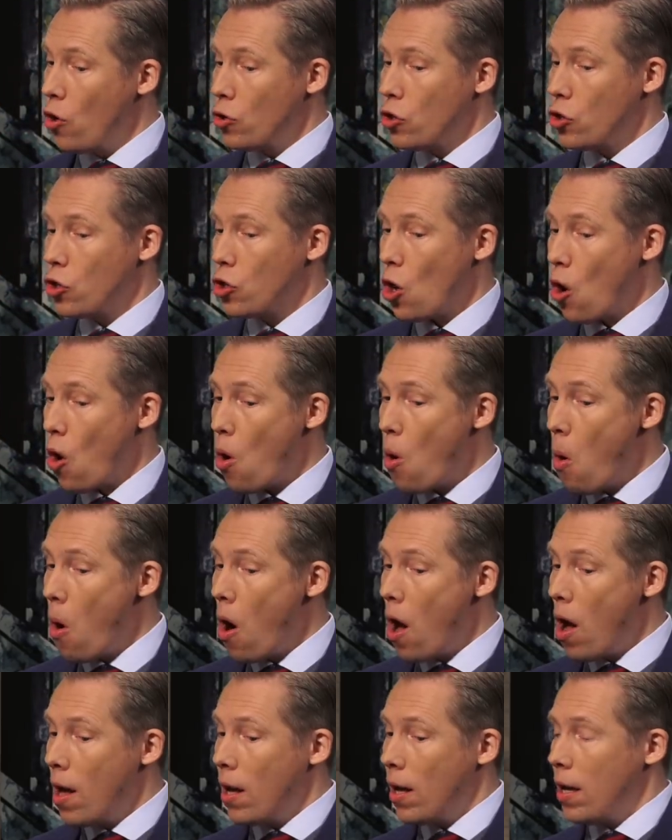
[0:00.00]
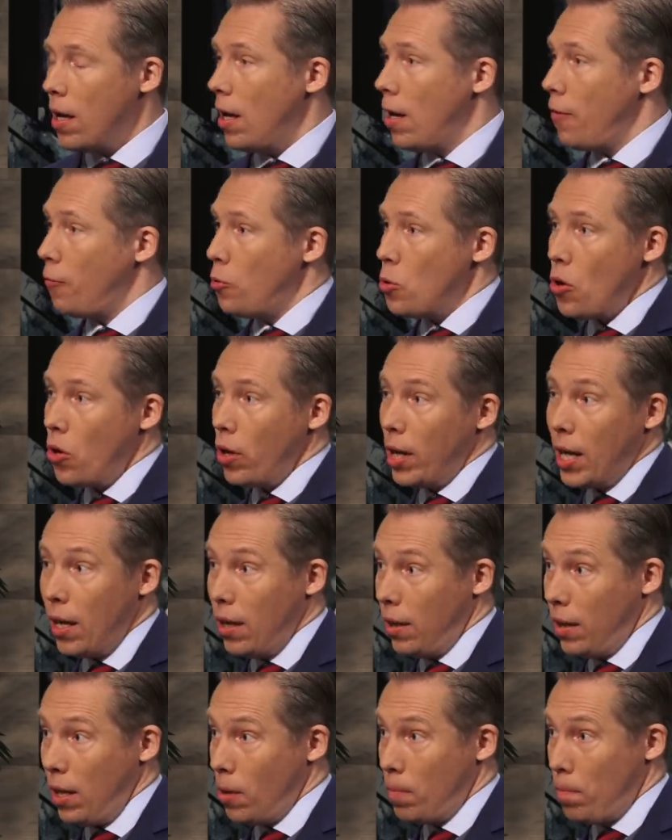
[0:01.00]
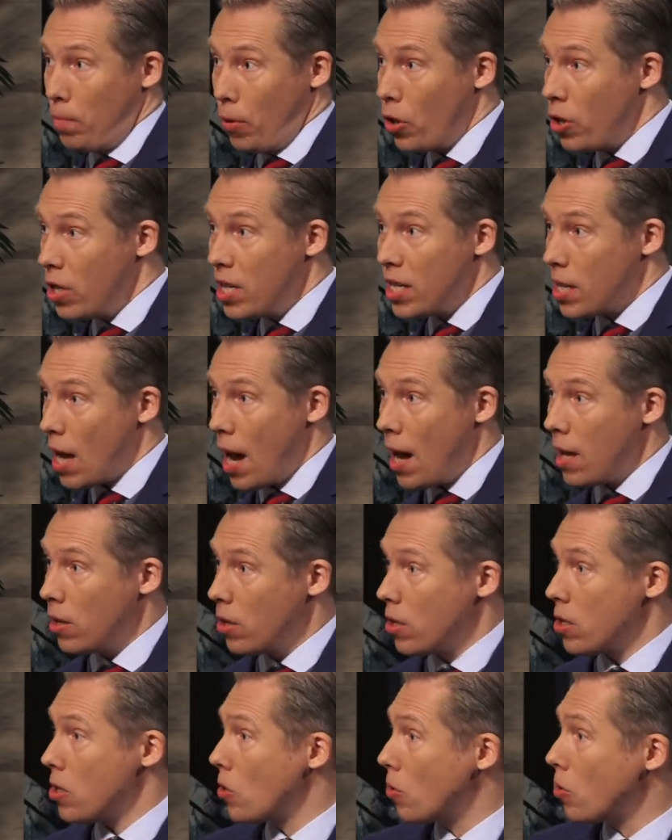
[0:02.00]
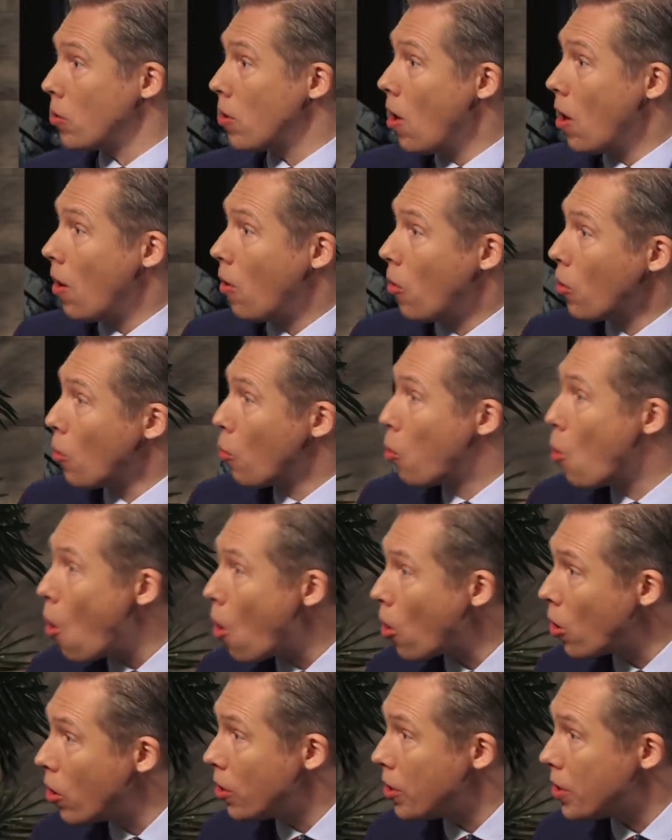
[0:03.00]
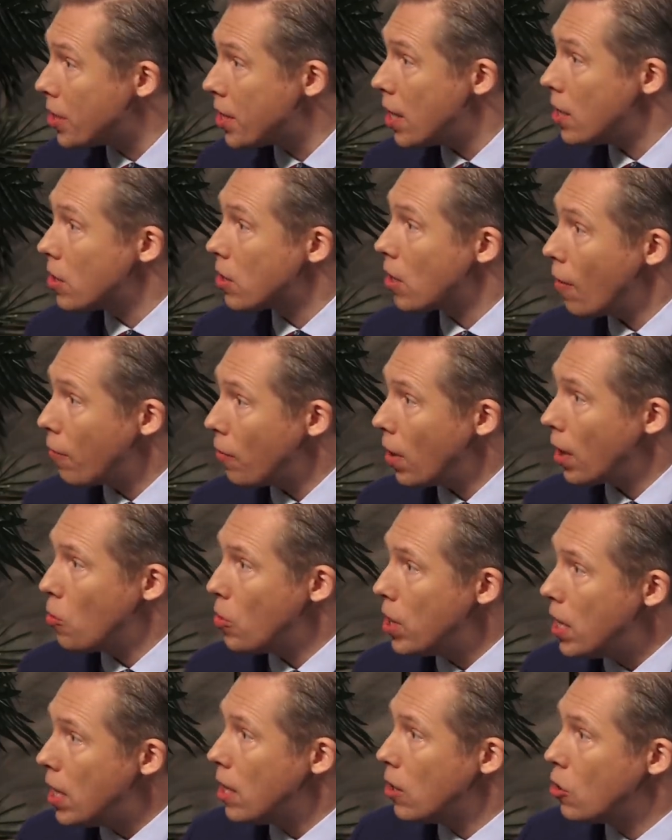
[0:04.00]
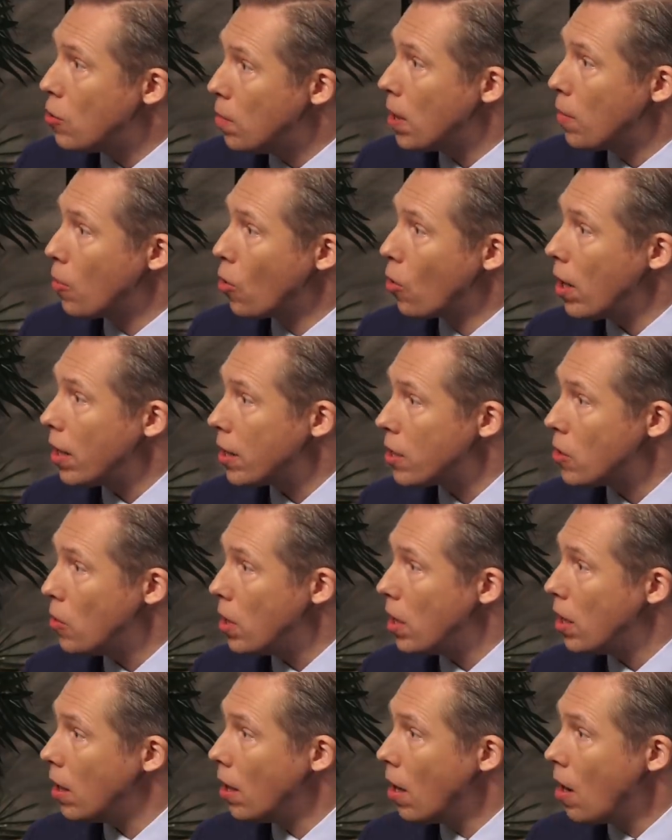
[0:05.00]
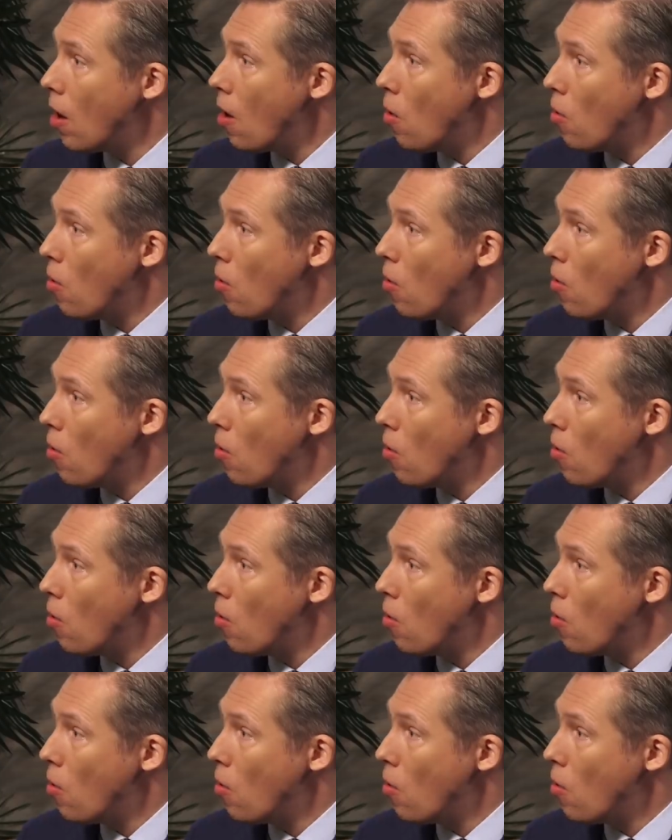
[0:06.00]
So if you hear Bernie Sanders or, or Warren say stuff like, we need to be more like Sweden,